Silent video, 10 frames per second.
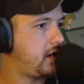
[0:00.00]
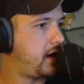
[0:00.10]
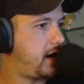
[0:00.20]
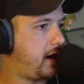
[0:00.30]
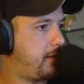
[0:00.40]

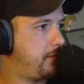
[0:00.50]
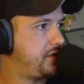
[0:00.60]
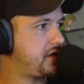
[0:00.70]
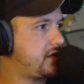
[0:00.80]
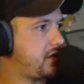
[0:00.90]

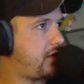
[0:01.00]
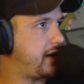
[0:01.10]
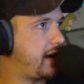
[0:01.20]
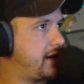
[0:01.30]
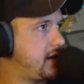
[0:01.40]
All
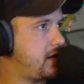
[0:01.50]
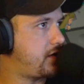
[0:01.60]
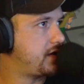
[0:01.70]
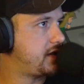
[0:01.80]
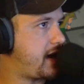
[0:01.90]
right, I did
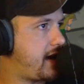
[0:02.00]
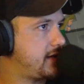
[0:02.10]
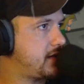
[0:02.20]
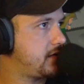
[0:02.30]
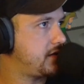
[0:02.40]
notice
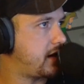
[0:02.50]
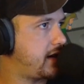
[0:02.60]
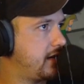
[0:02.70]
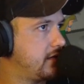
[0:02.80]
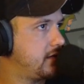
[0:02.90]
that. Sorry.